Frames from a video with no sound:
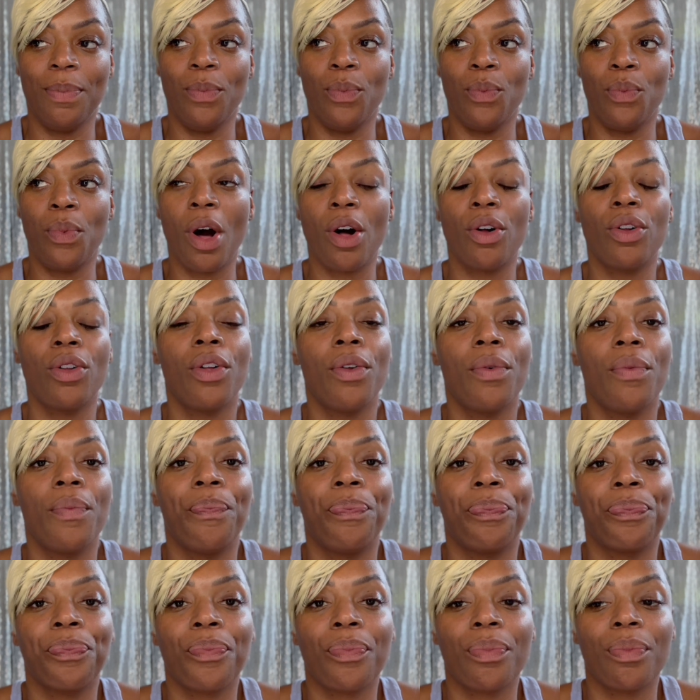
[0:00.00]
well,
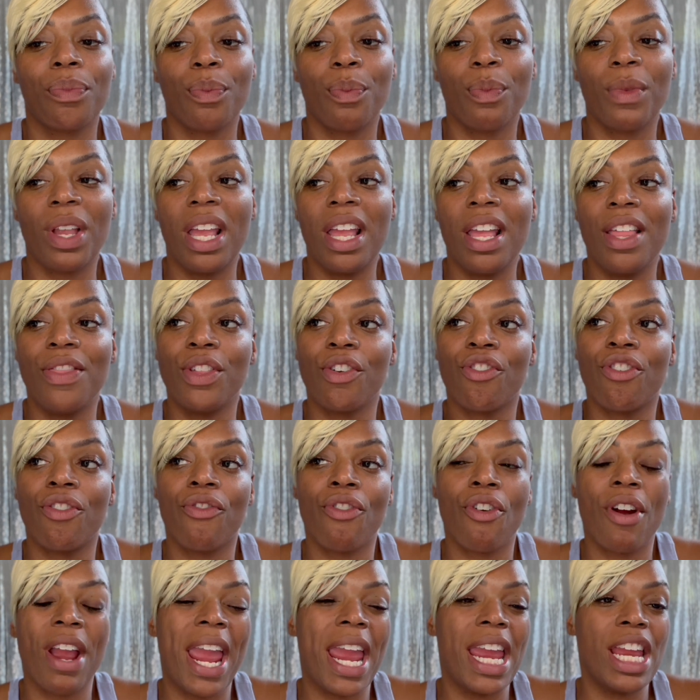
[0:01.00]
in
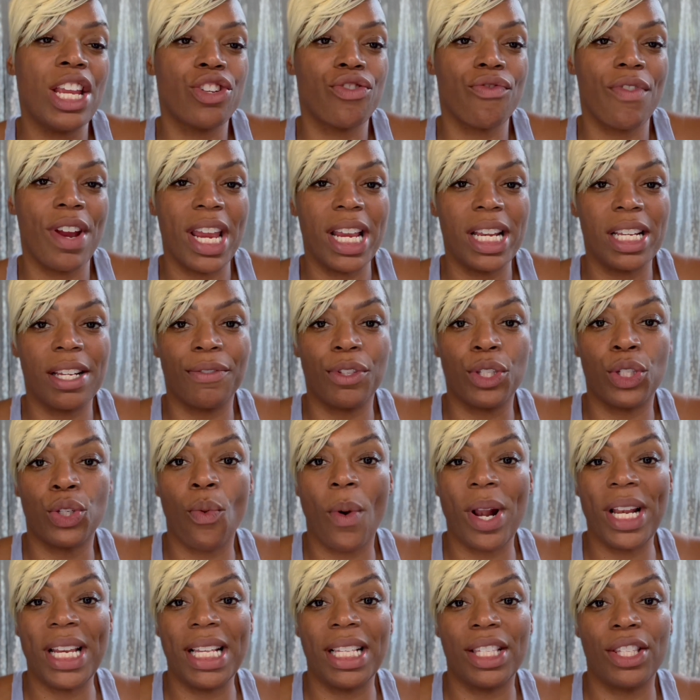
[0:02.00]
the age range of
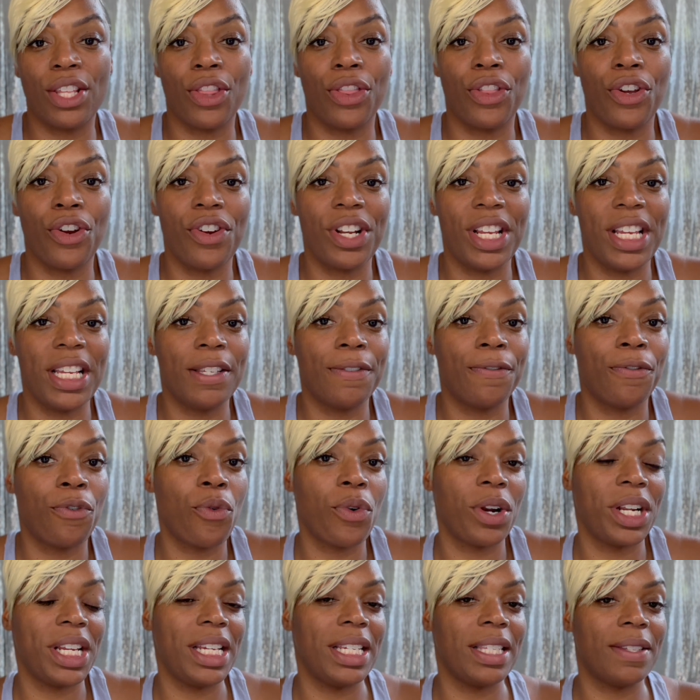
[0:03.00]
20s to 30s,
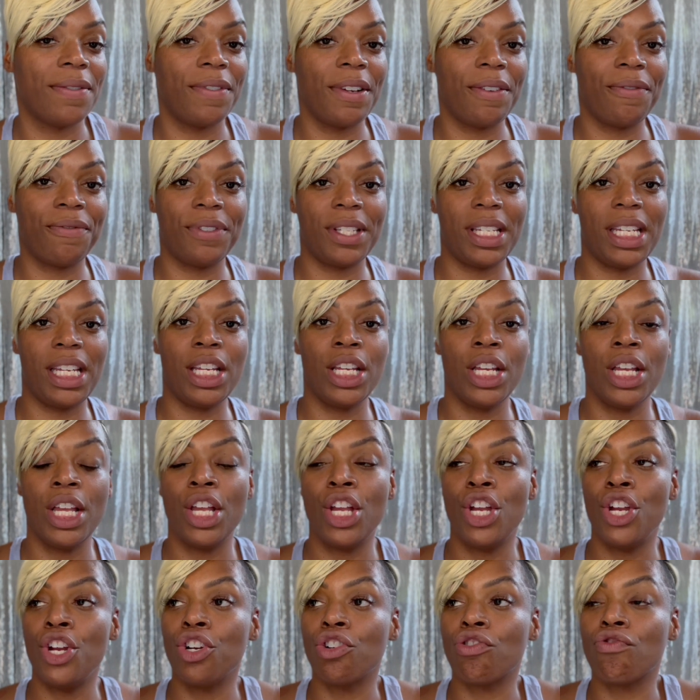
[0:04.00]
40s, 50,
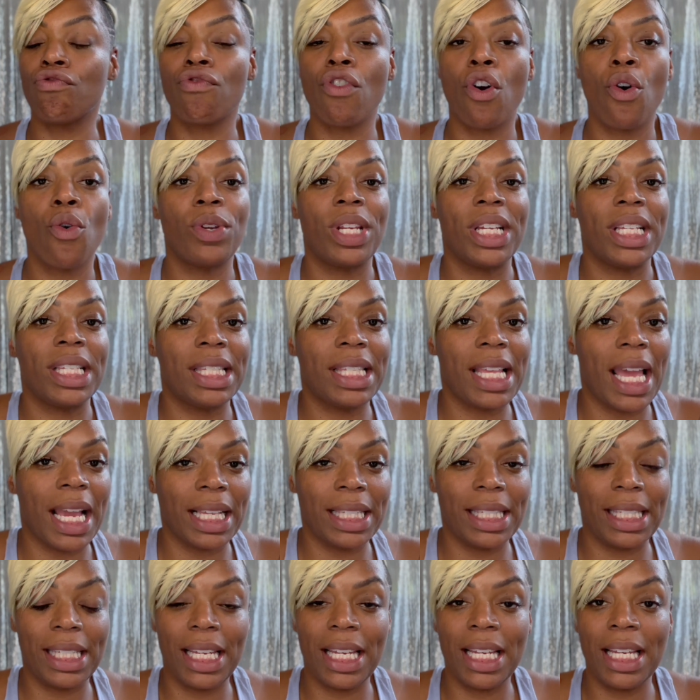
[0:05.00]
grown and
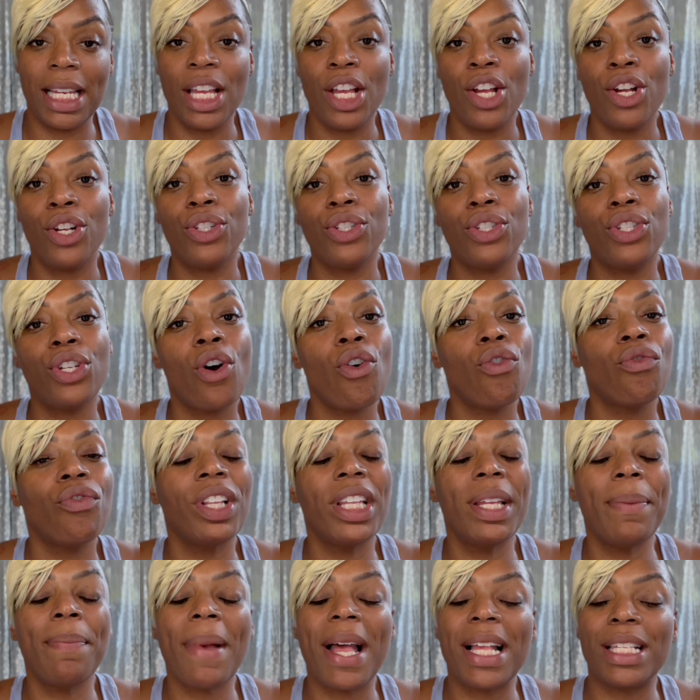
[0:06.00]
sexy, don't
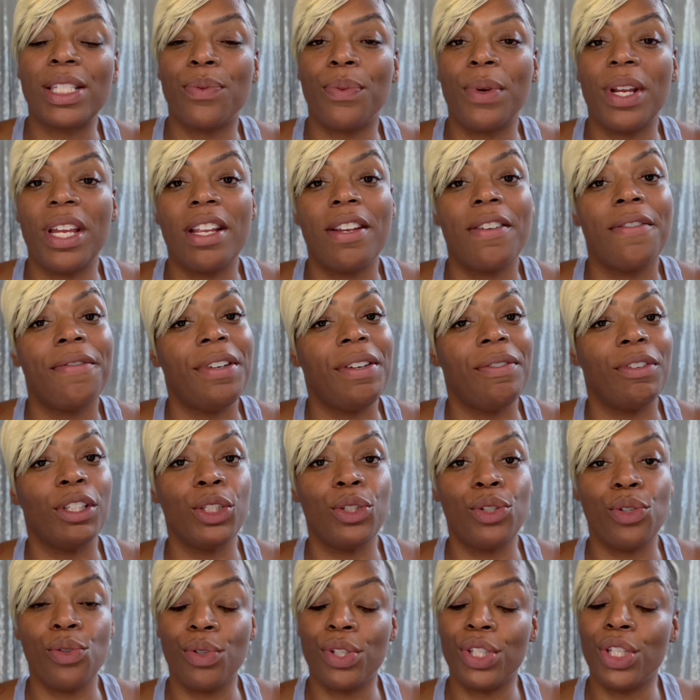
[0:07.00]
really mess with Viva La
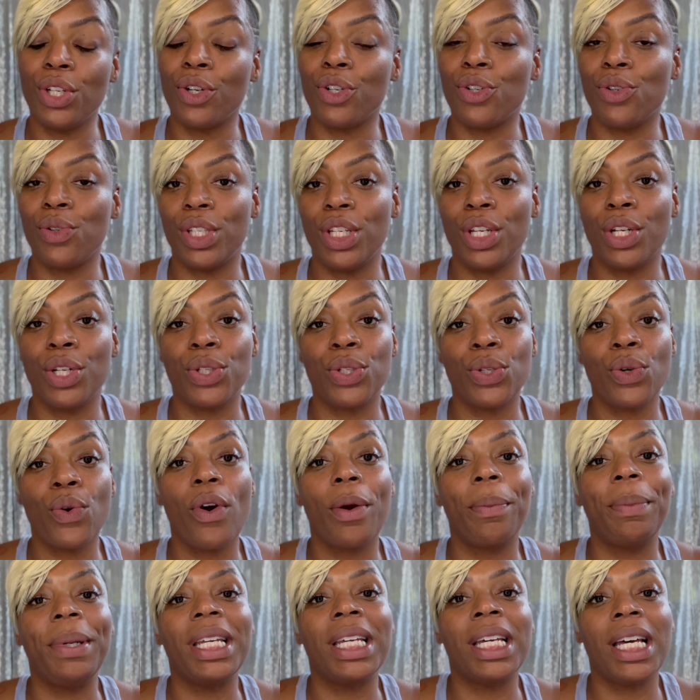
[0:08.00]
Juicy or Juicy
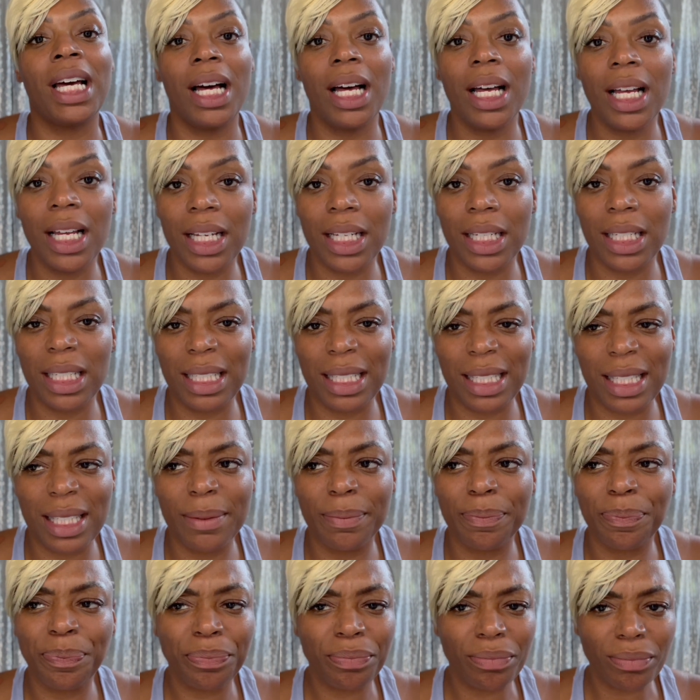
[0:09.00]
Couture because
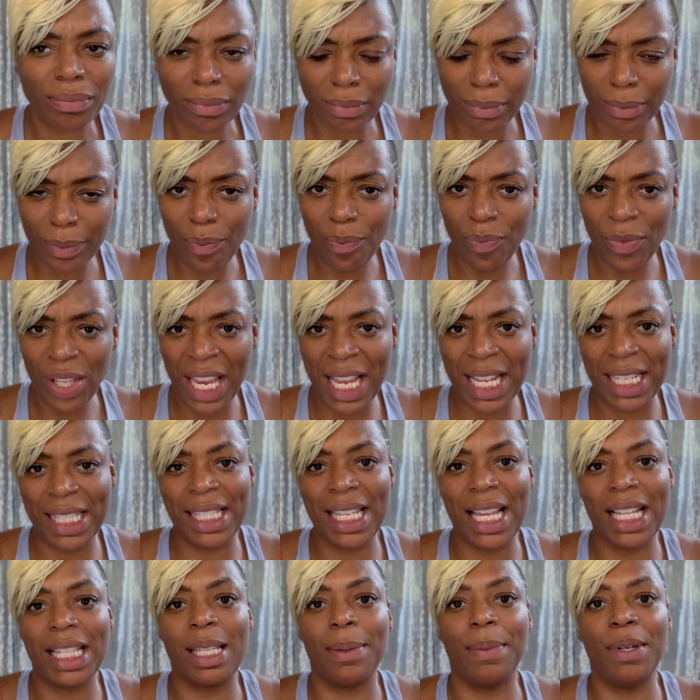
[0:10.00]
it's
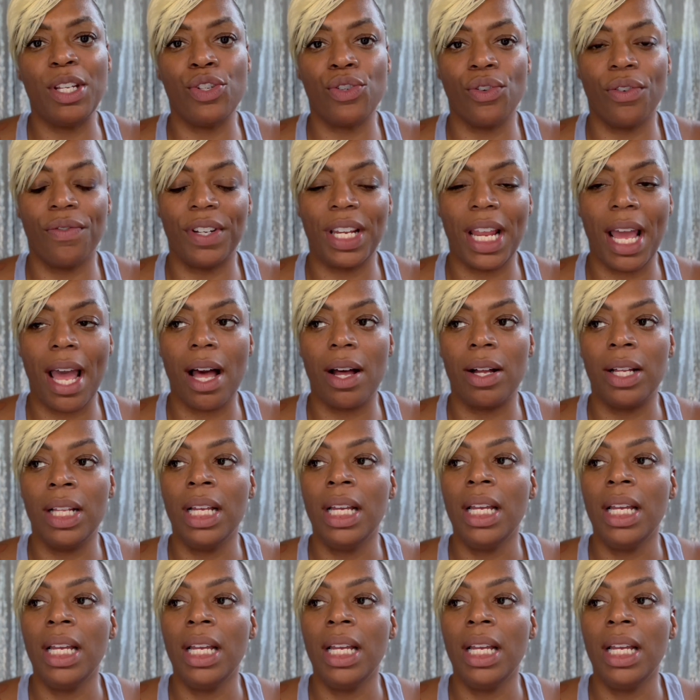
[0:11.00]
said to be juvenile.